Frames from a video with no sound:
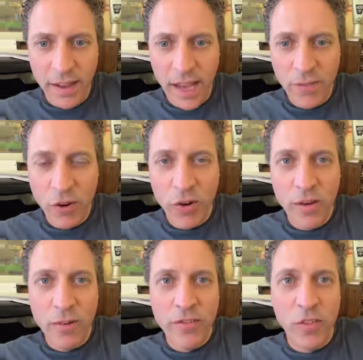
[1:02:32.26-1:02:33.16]
and have a
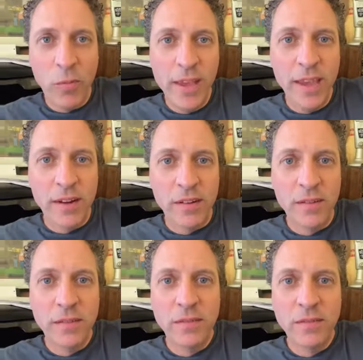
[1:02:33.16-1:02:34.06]
great rest of the
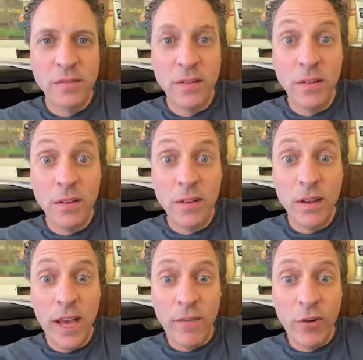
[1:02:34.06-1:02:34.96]
weekend.
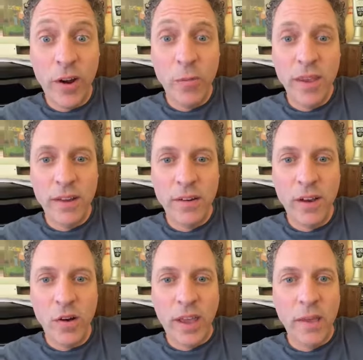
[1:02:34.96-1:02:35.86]
Have a great
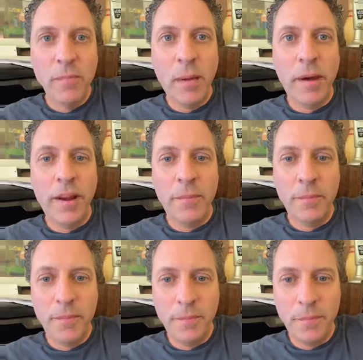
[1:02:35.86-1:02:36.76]
weekend. Okay, bye-bye
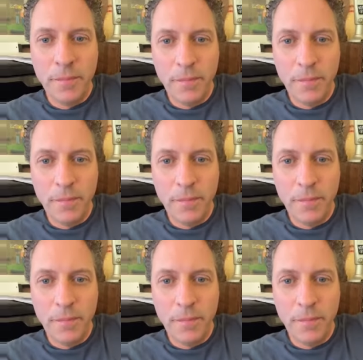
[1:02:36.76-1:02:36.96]
now.